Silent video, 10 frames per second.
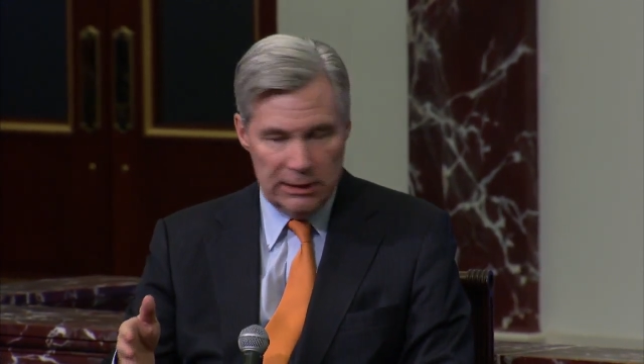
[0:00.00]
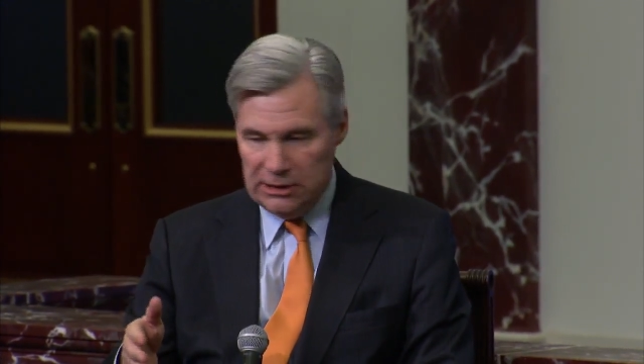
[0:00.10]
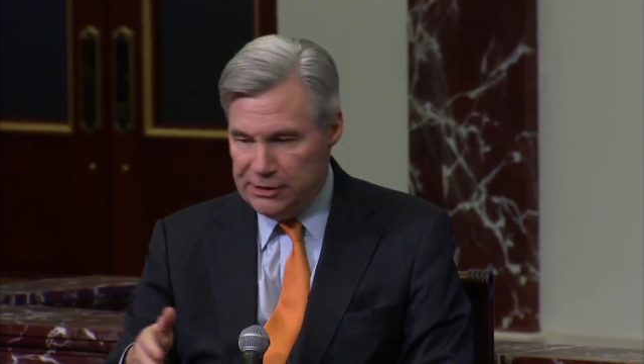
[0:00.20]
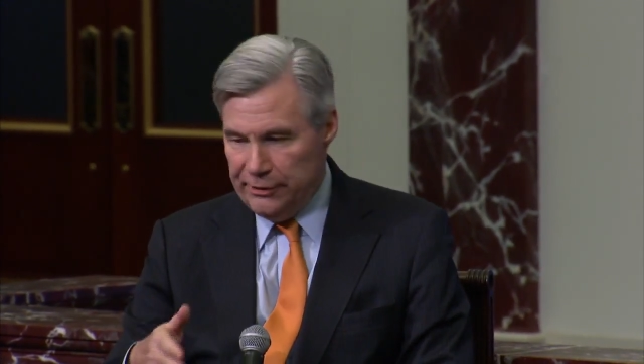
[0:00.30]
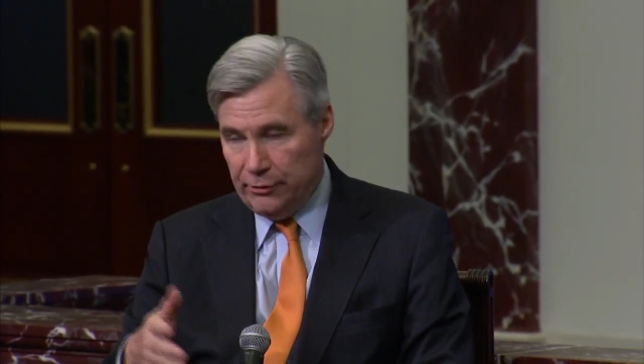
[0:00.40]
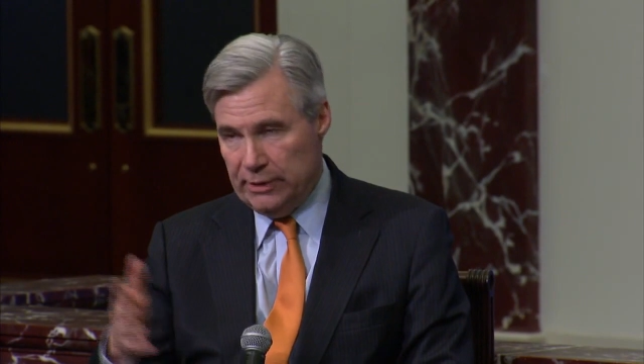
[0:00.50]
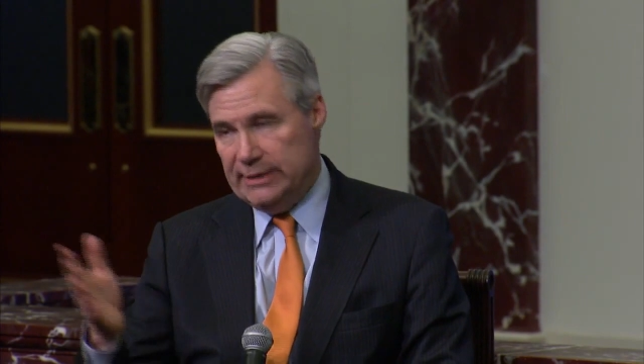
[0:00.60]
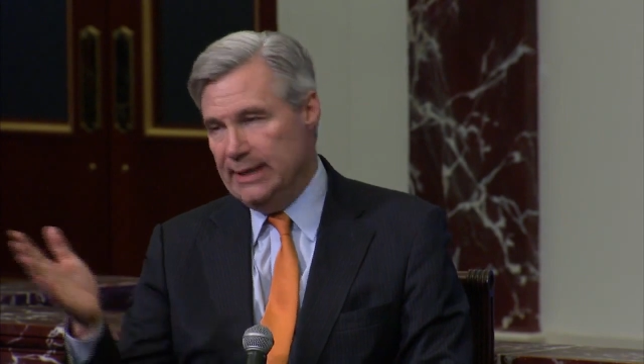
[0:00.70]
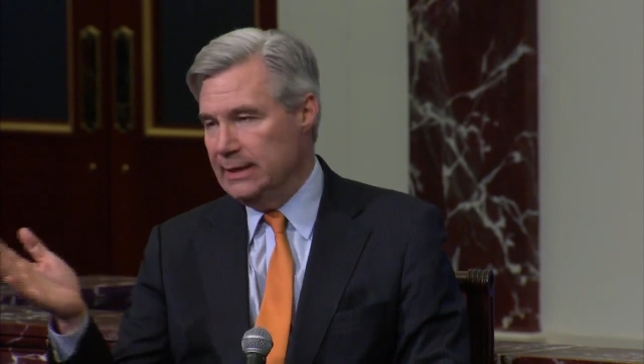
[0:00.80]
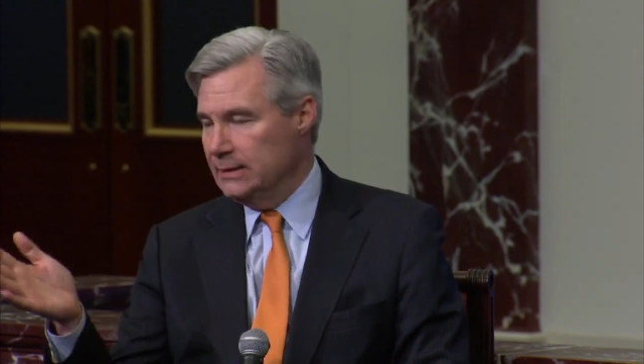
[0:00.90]
So you can
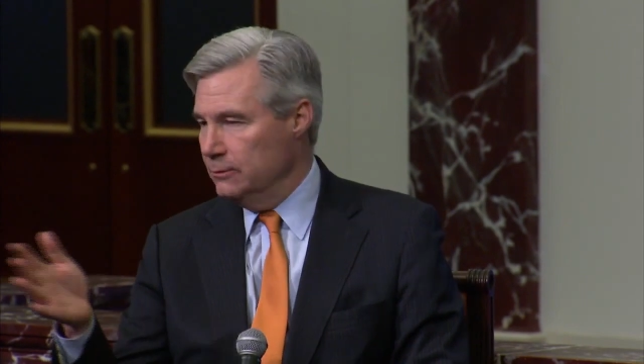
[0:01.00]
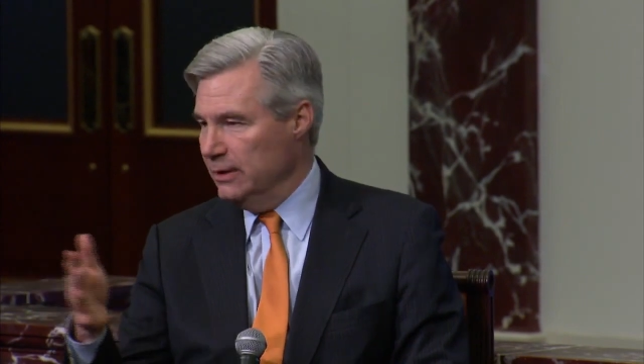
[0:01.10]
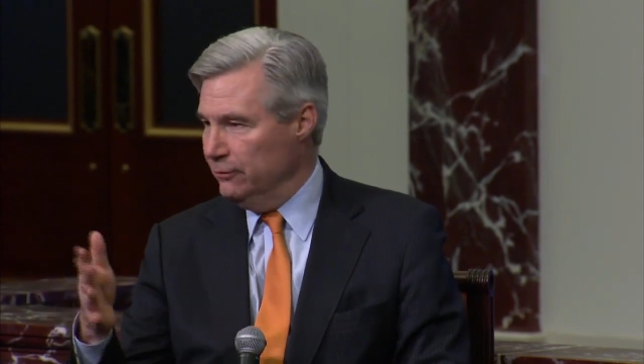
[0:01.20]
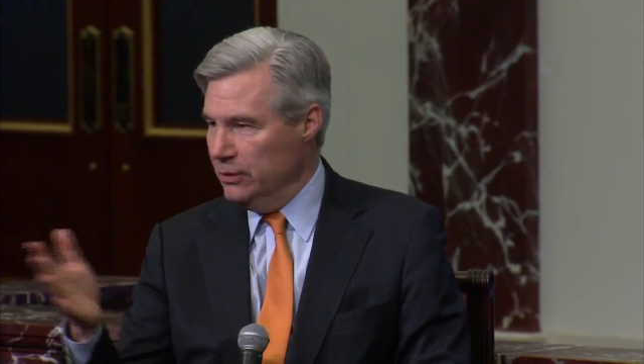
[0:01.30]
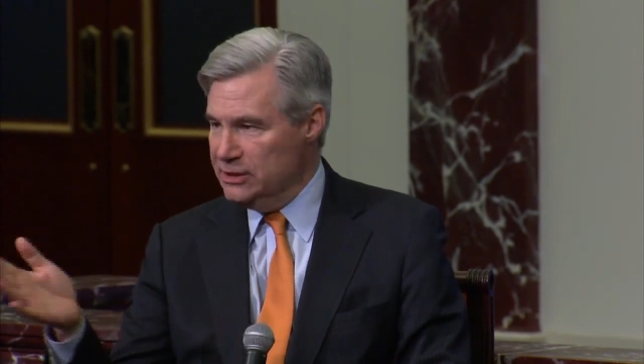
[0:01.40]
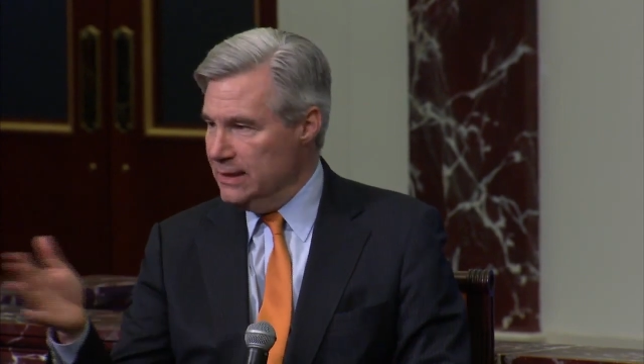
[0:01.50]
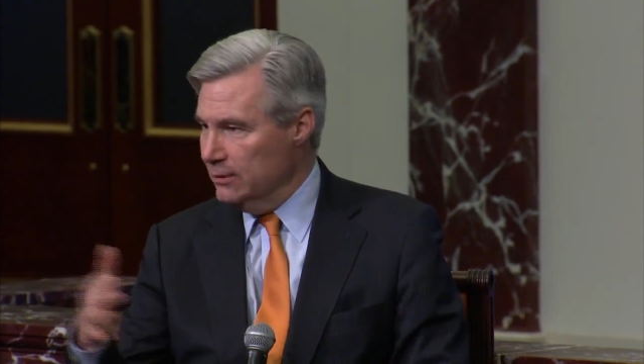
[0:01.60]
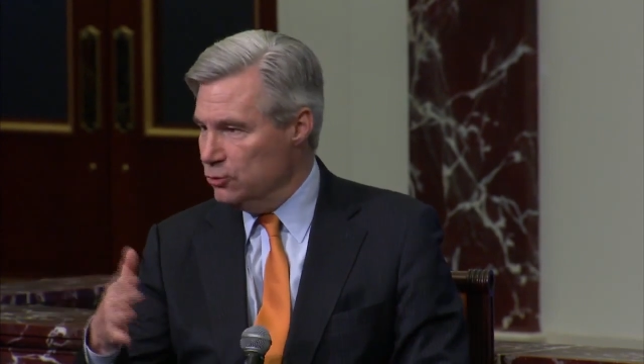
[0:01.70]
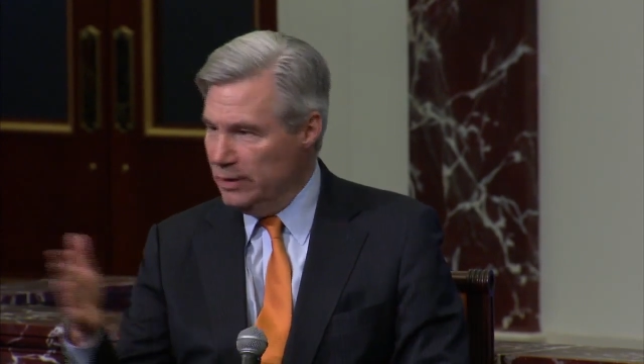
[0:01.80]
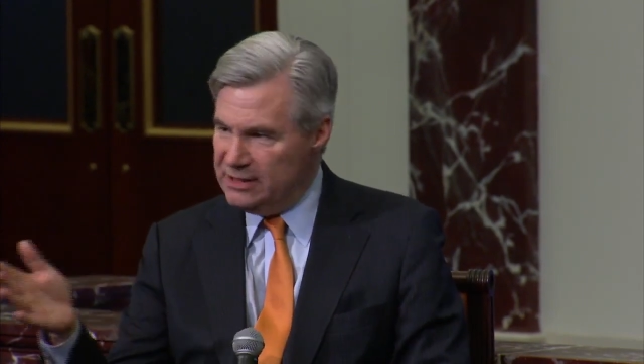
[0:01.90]
take whatever it is
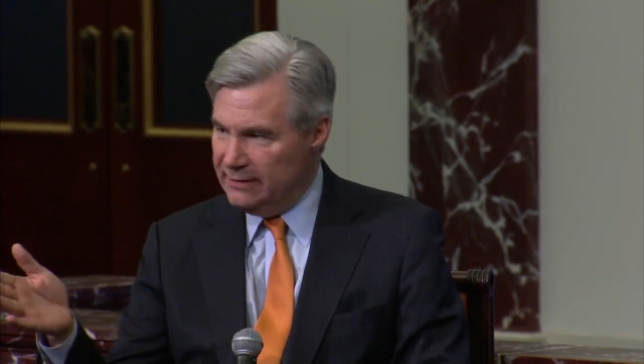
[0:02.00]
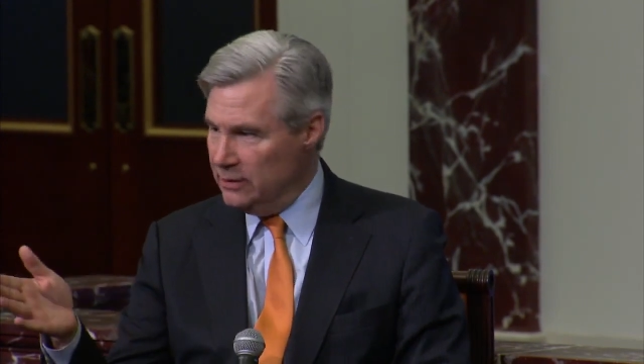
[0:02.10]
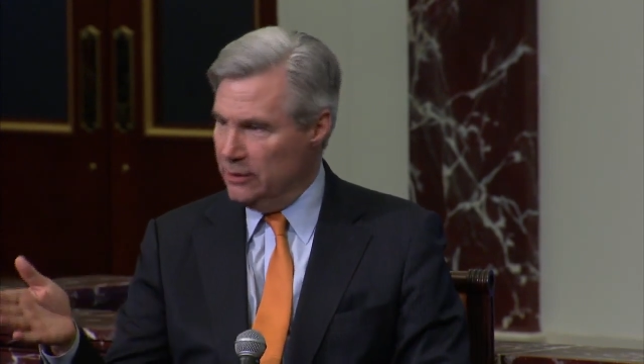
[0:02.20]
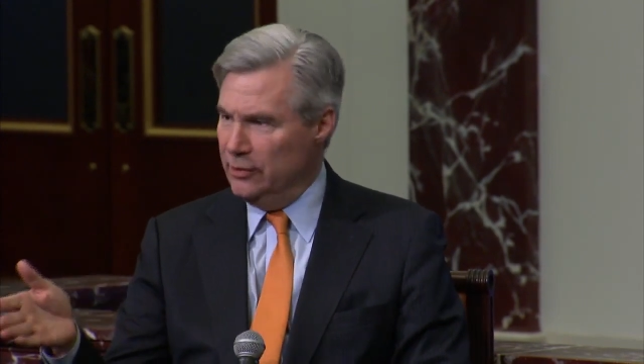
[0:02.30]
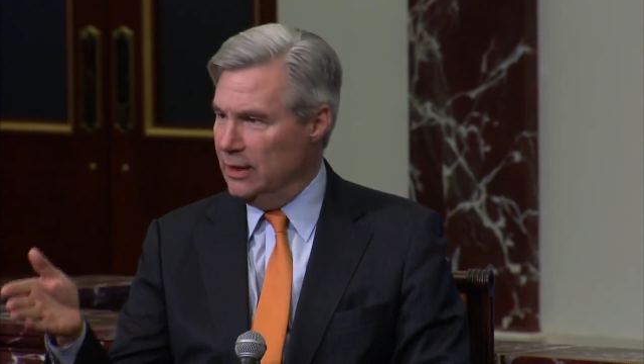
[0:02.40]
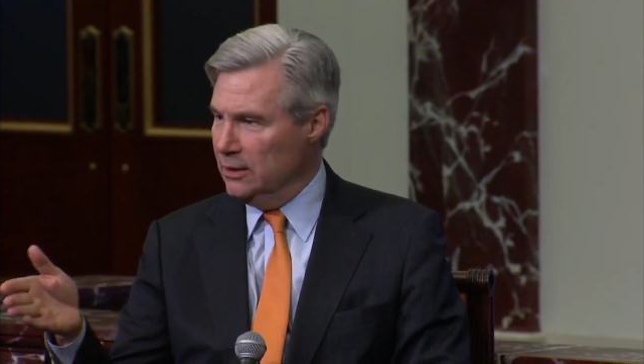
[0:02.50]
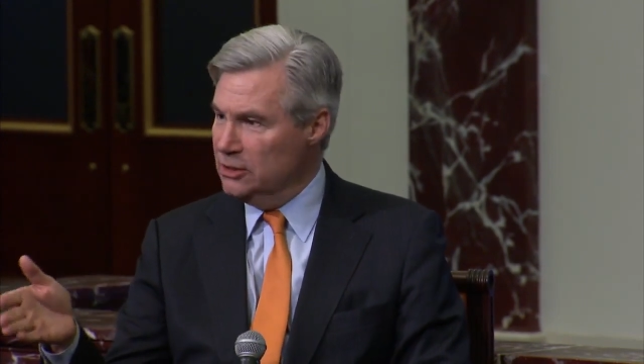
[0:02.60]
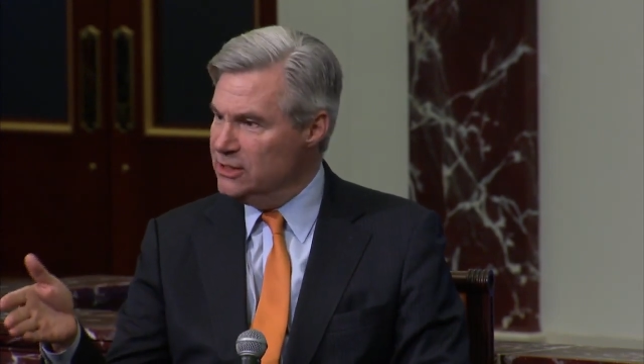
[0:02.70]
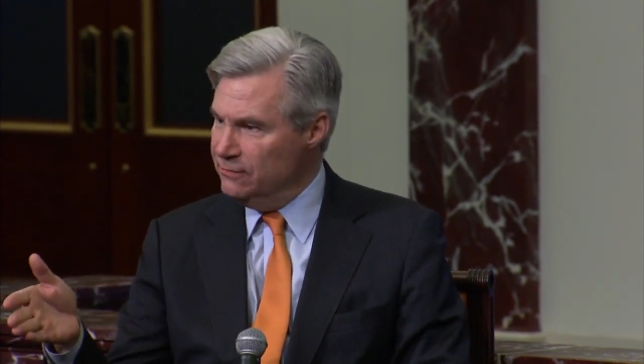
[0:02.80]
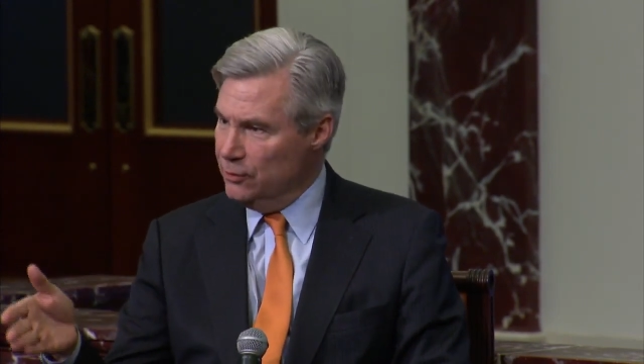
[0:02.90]
now, $2,700